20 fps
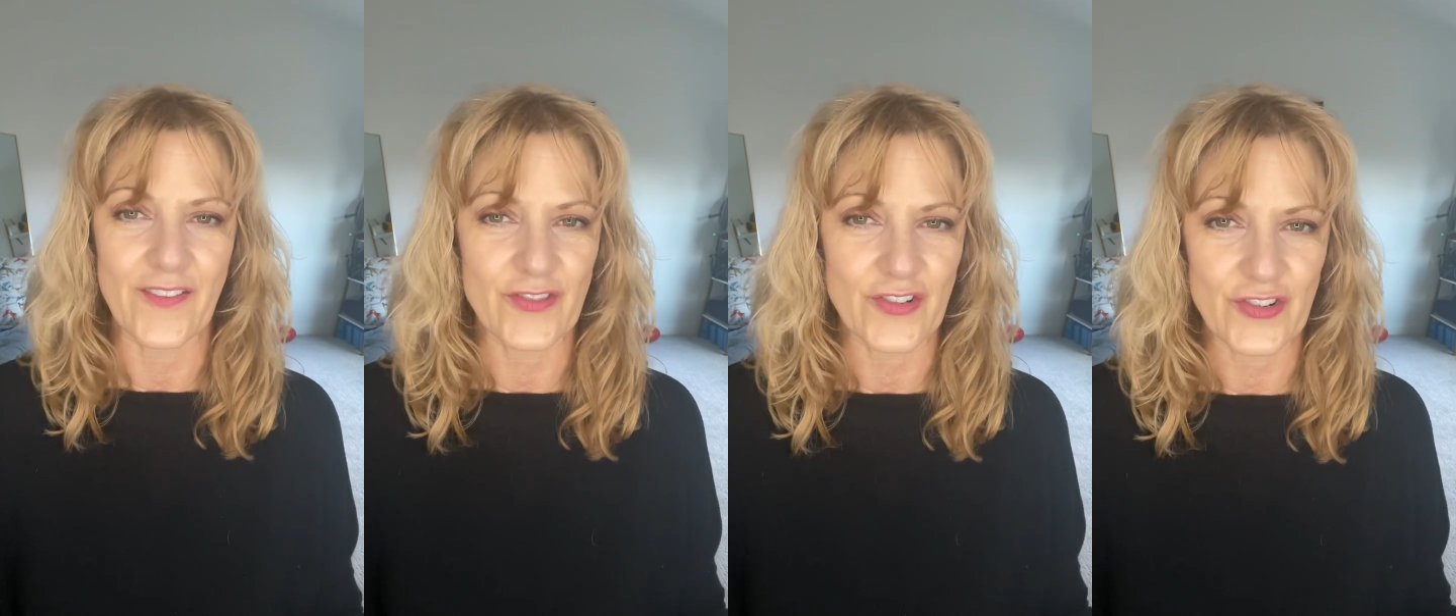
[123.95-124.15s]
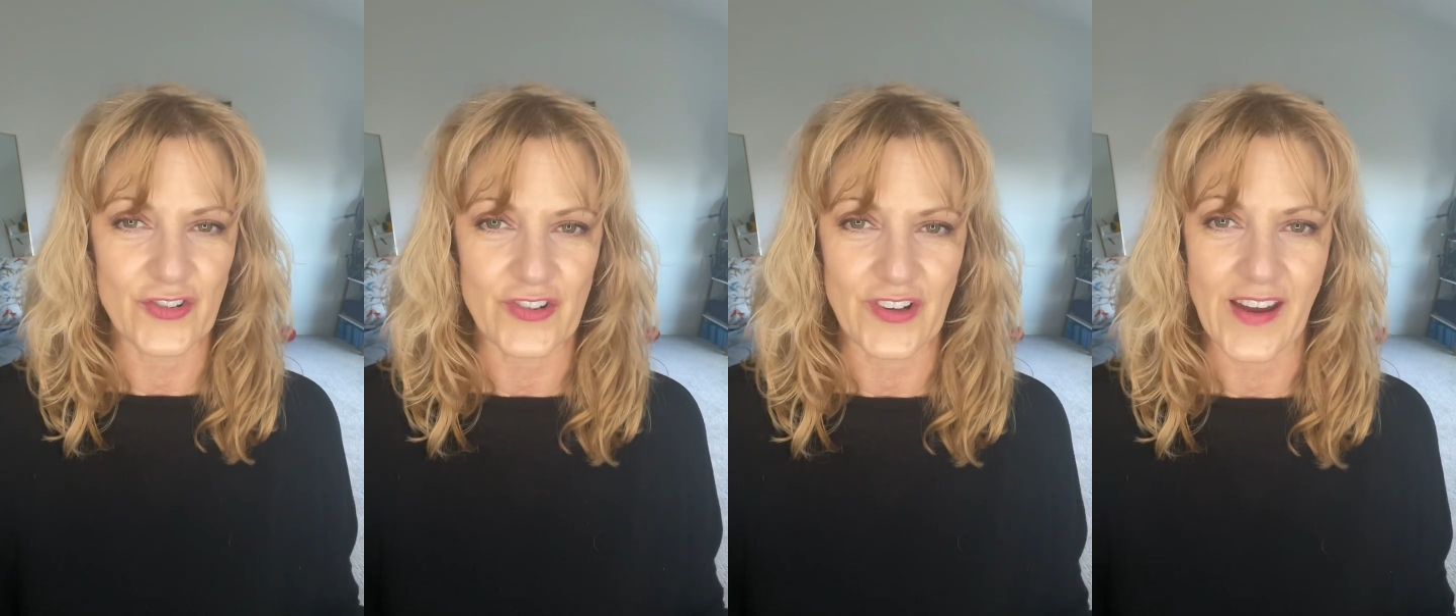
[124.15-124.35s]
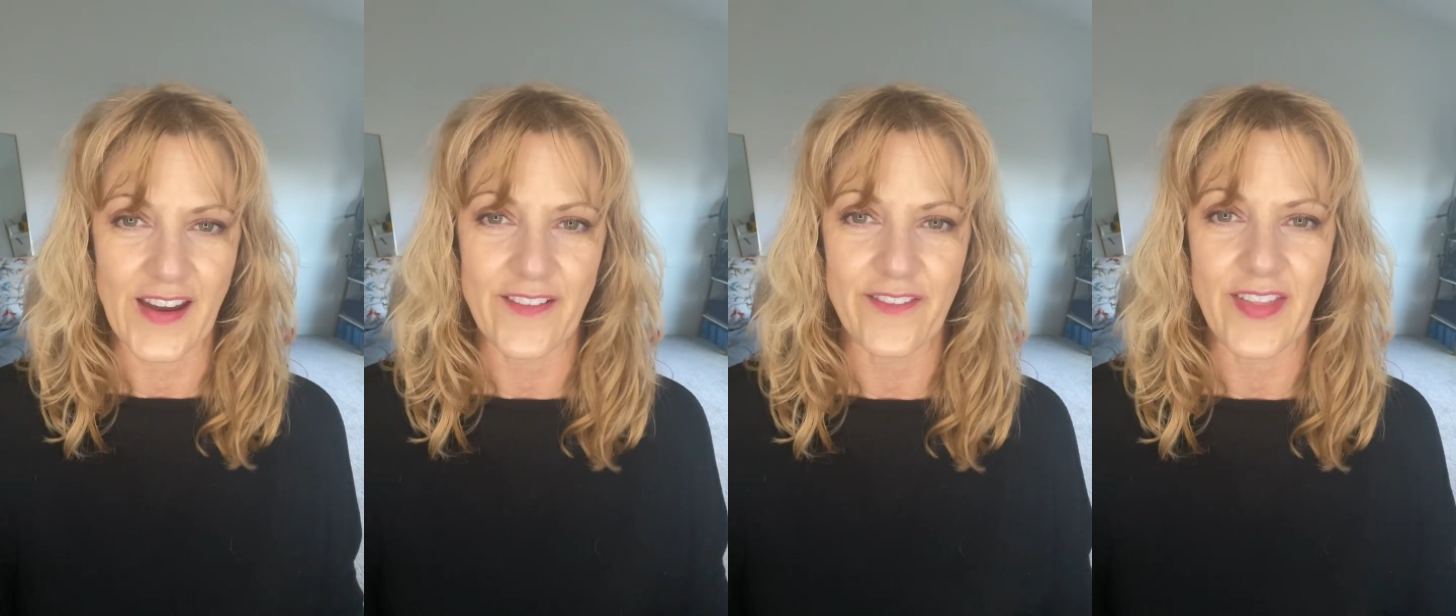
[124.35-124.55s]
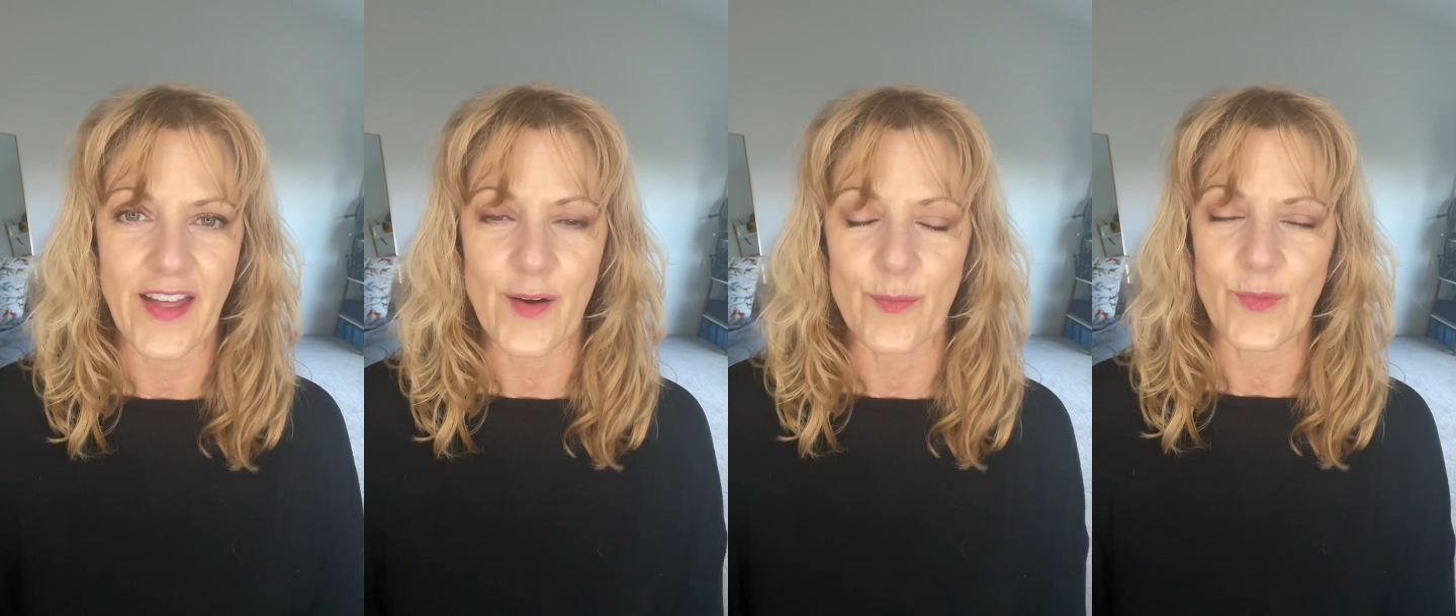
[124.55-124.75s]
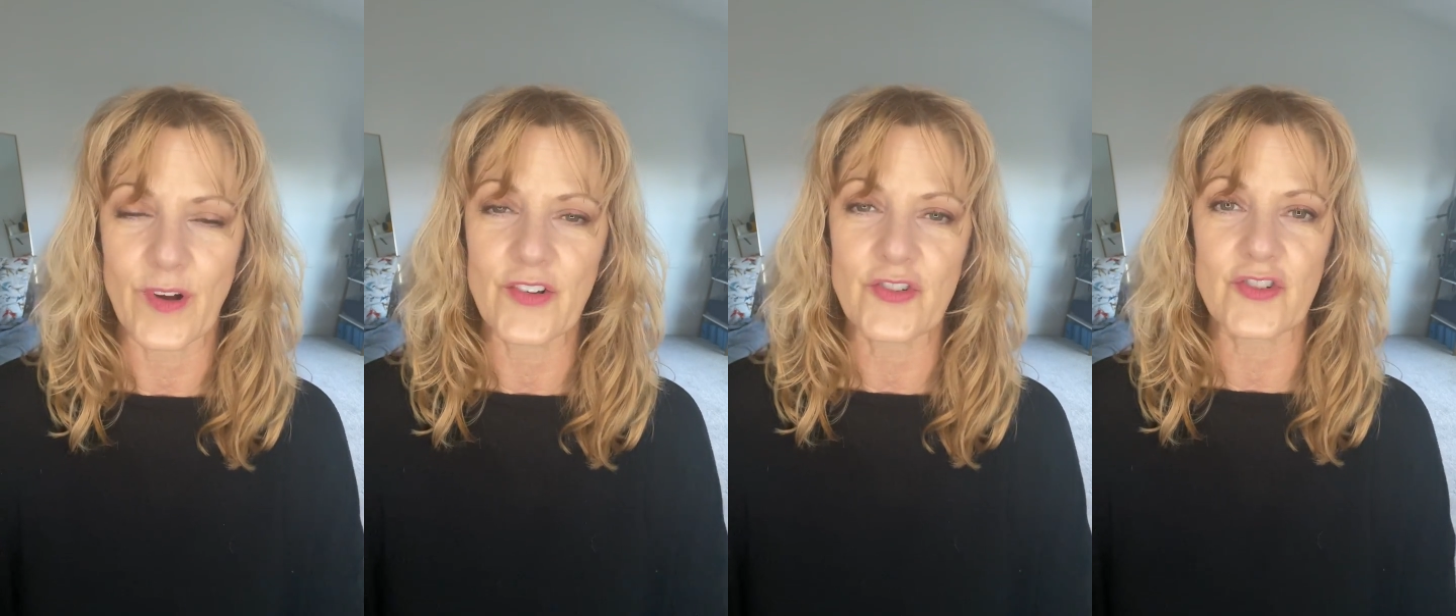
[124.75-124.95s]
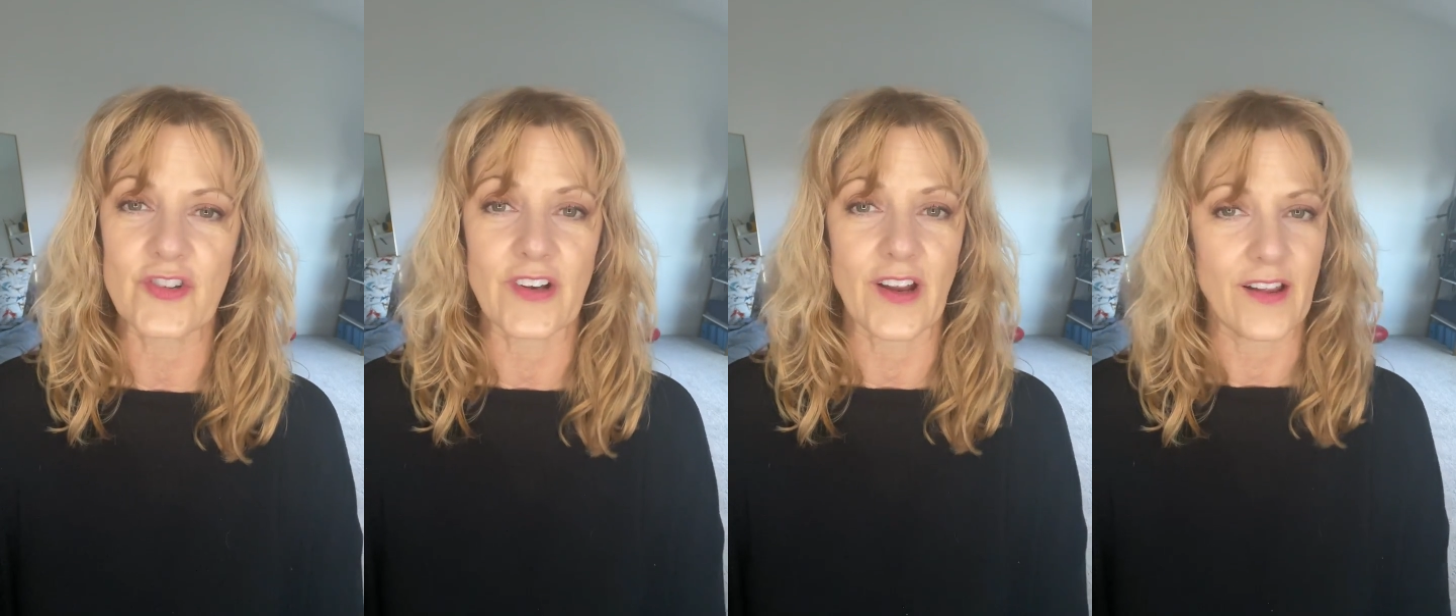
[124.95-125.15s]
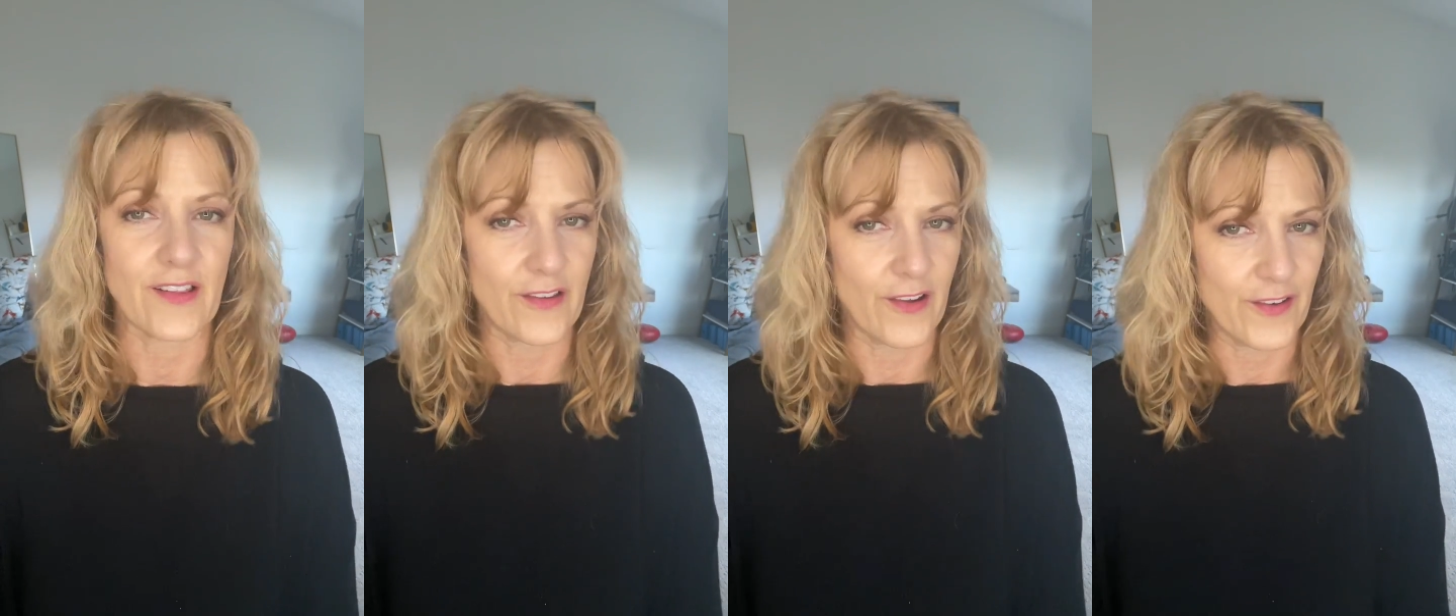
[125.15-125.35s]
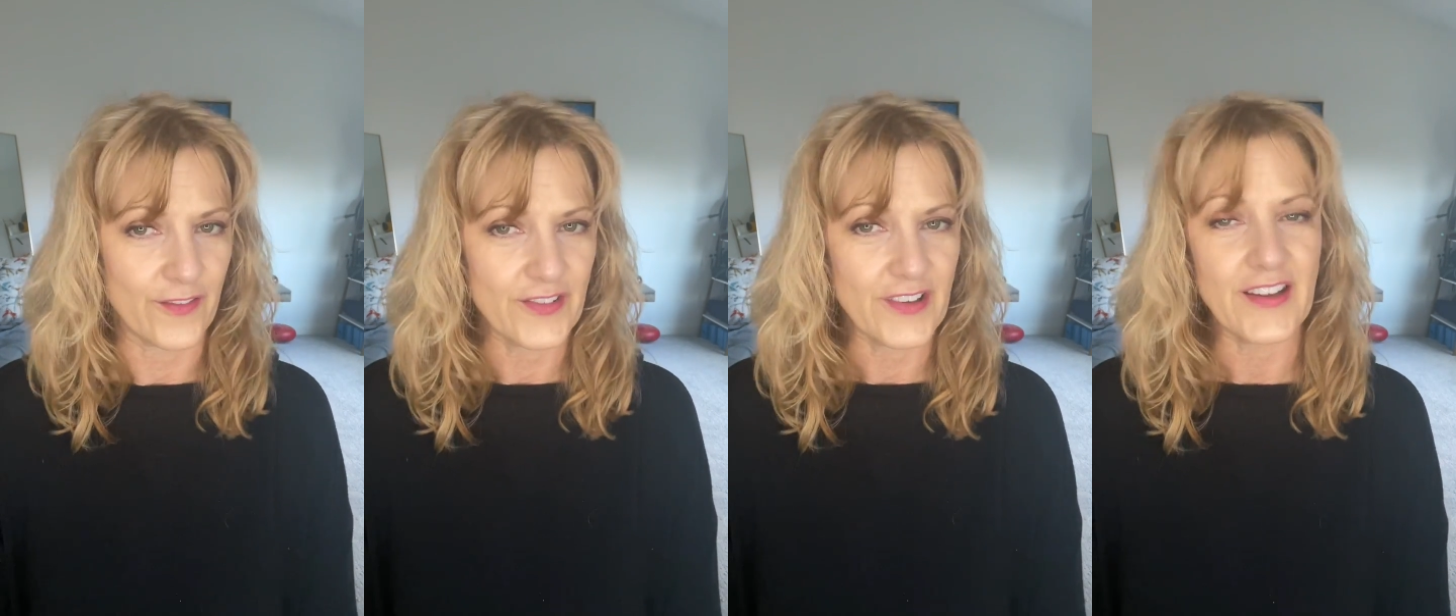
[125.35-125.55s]
to shave that much and I
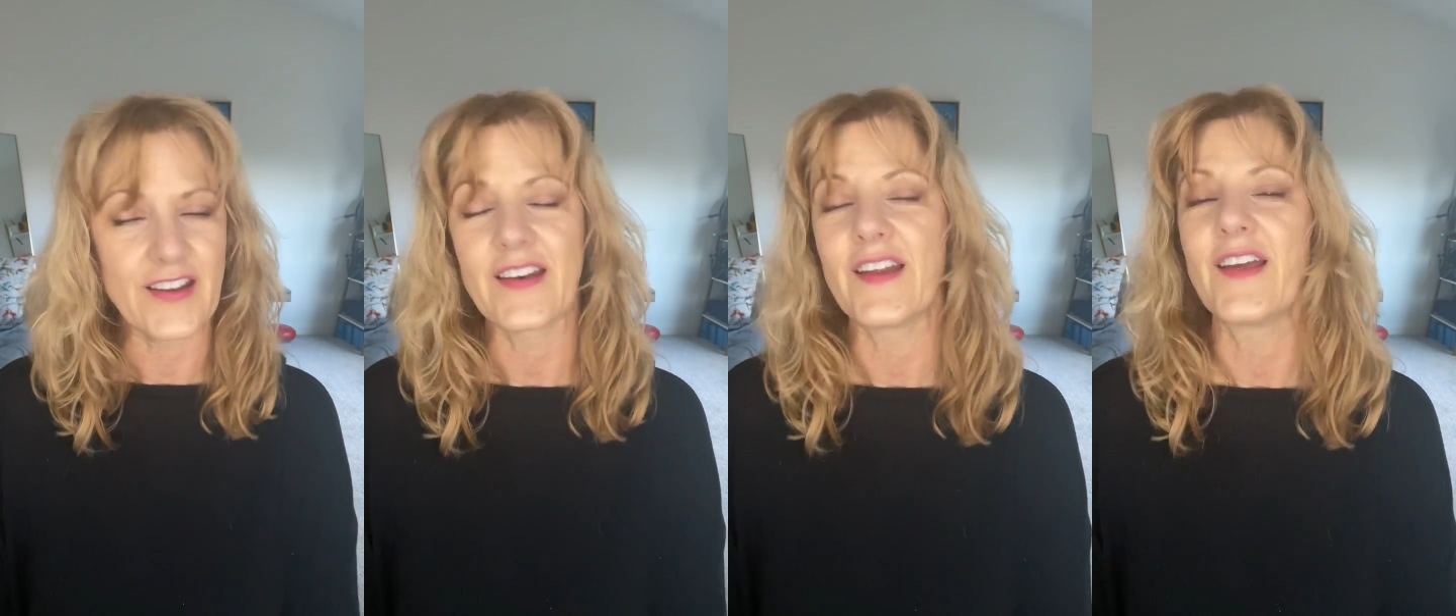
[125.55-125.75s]
loved it.